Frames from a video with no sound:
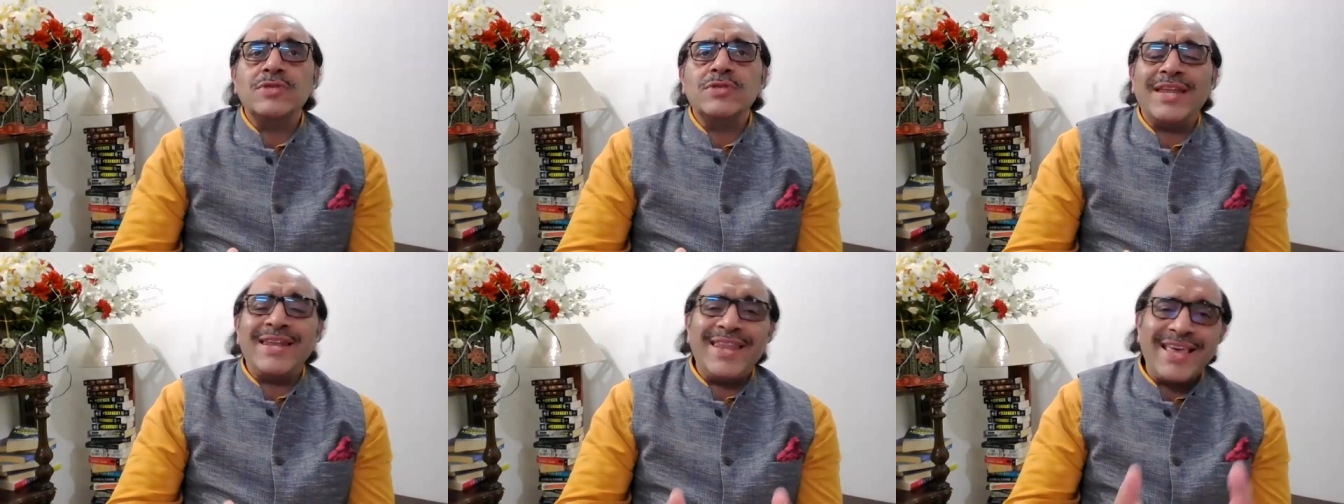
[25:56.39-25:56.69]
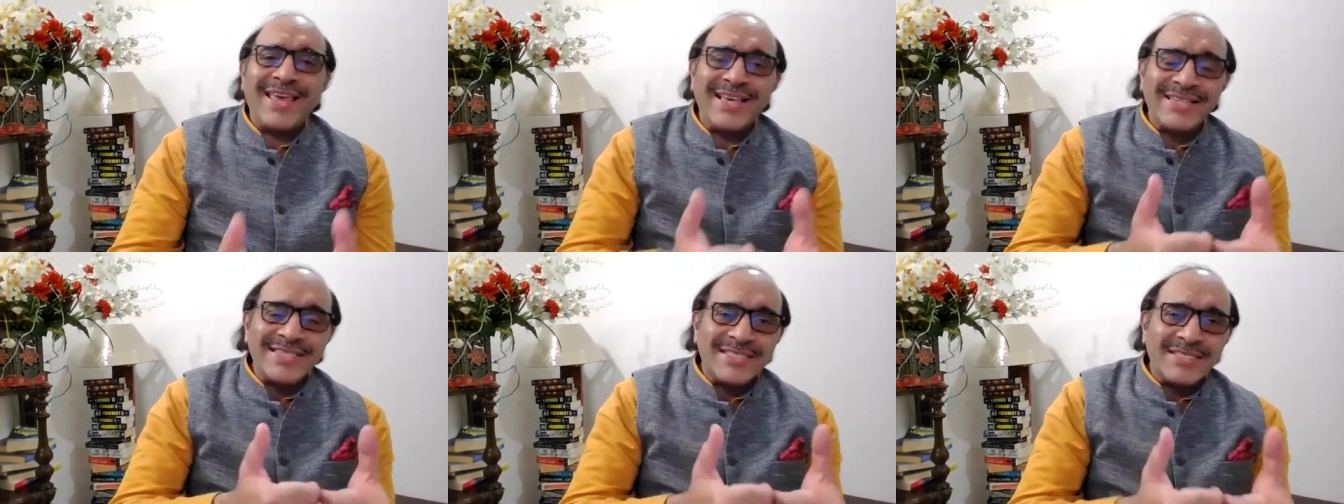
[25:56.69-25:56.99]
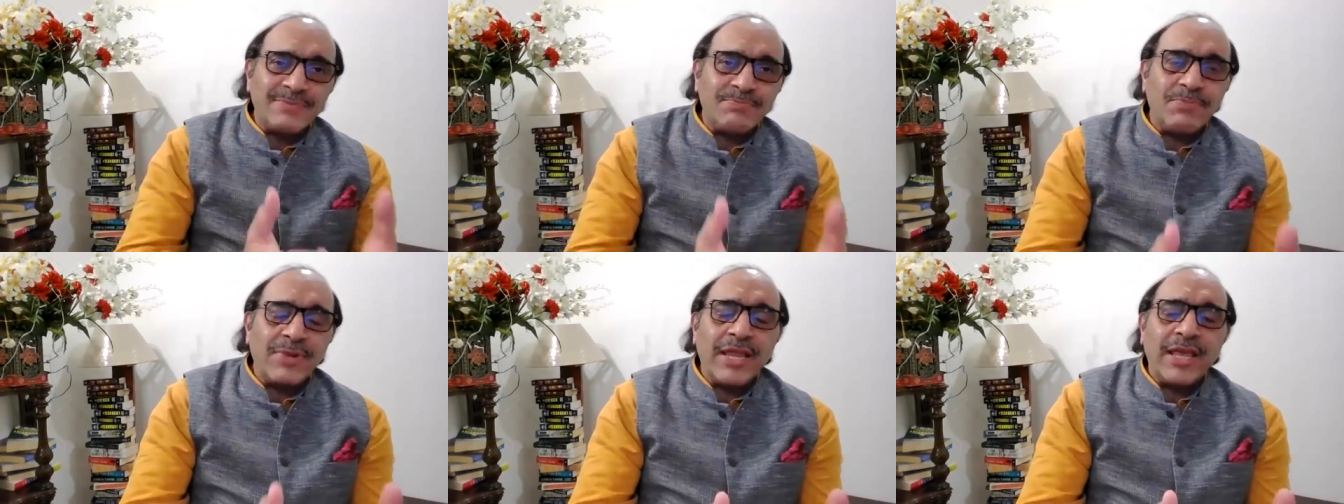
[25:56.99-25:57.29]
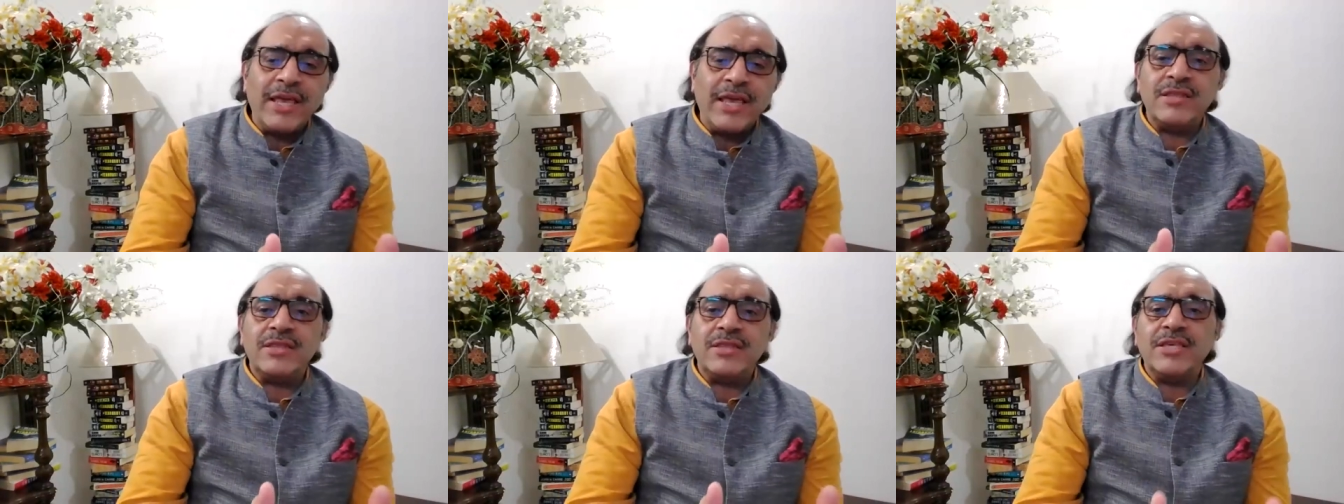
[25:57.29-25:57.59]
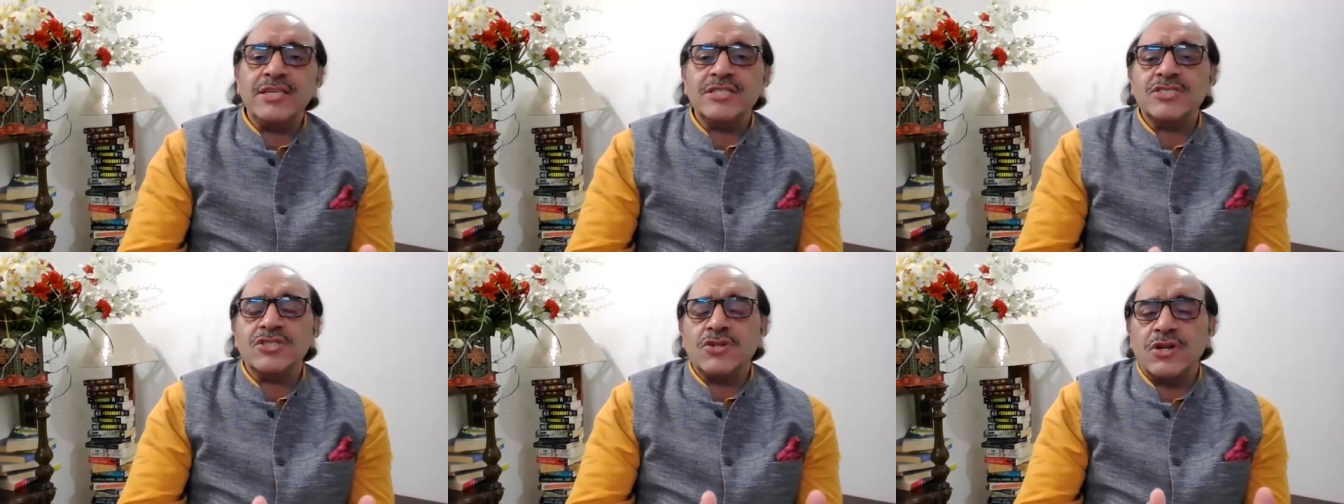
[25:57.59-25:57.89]
then explain
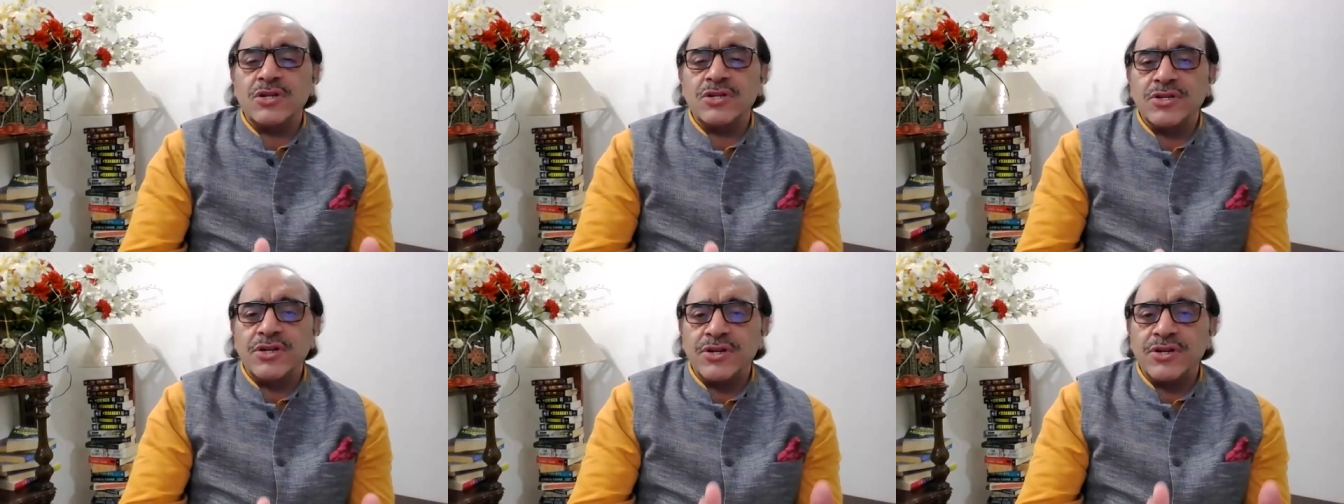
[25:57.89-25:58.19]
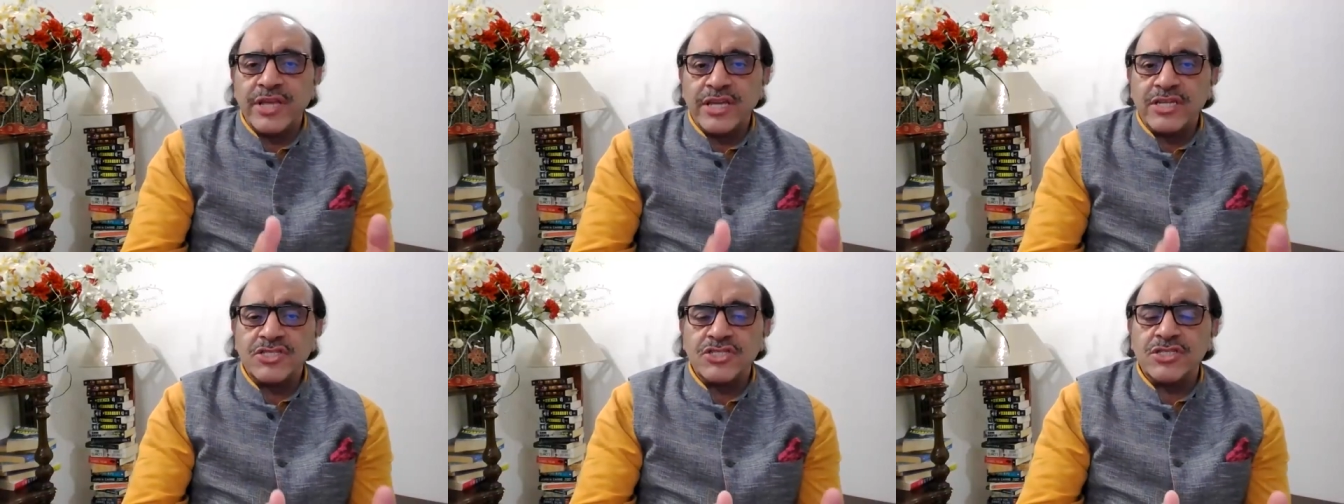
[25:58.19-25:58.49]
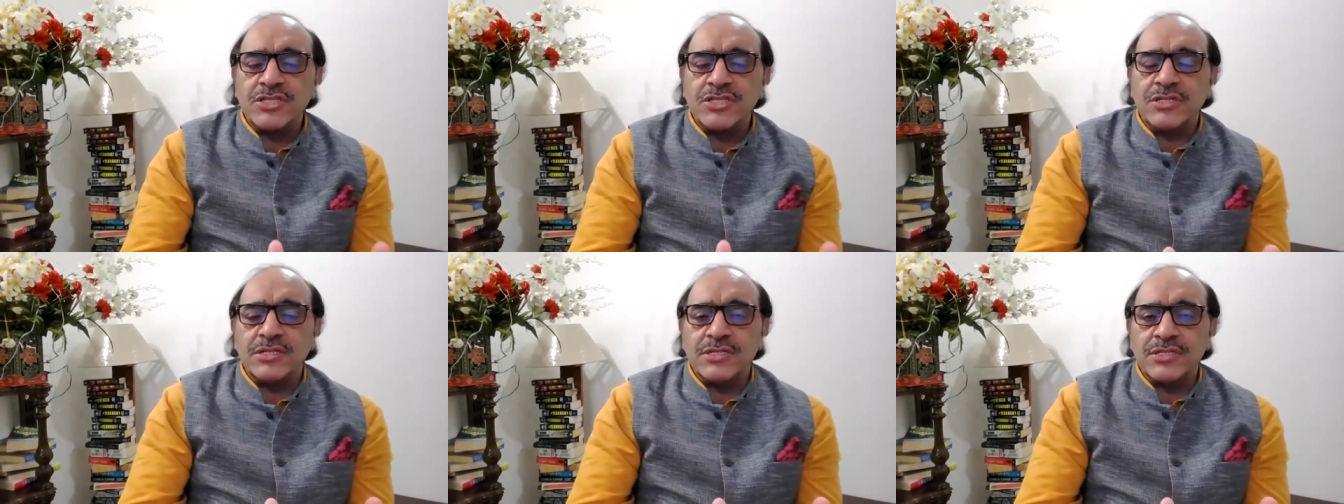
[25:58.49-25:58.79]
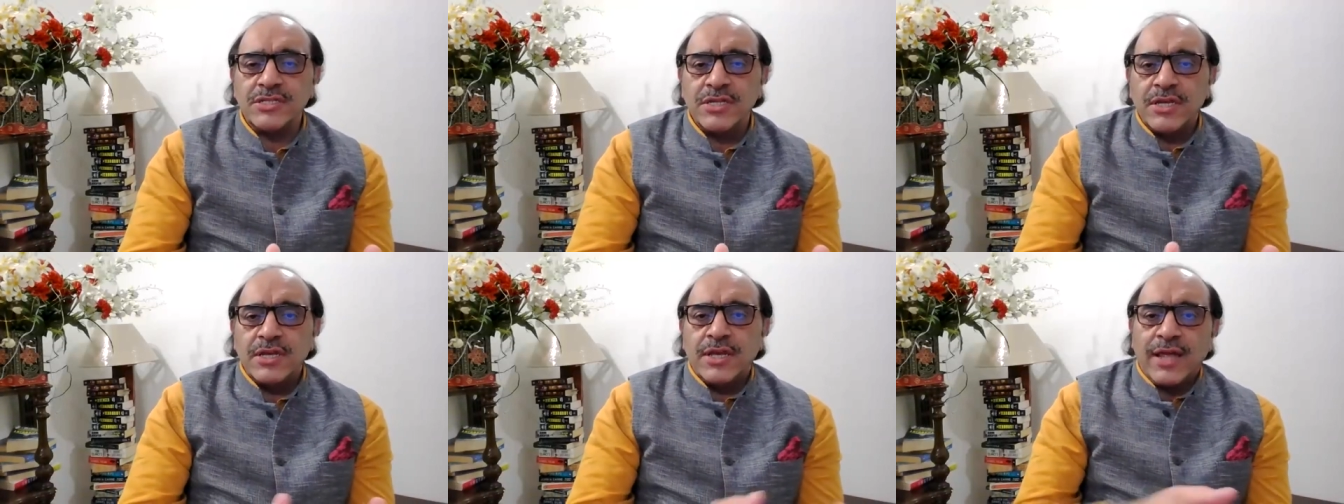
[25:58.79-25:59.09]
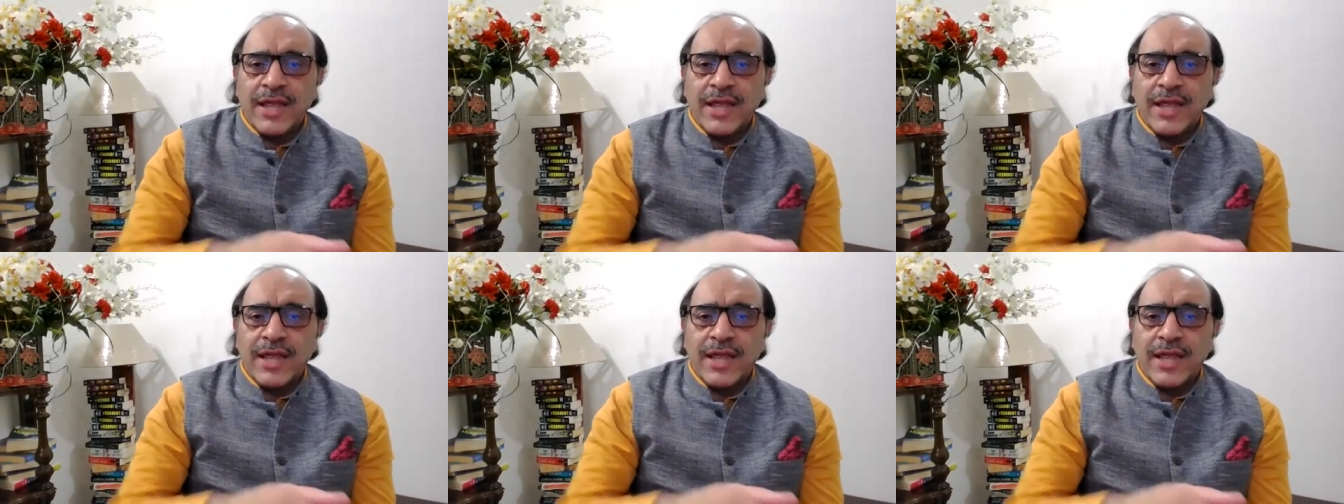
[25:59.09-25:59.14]
these contradictions?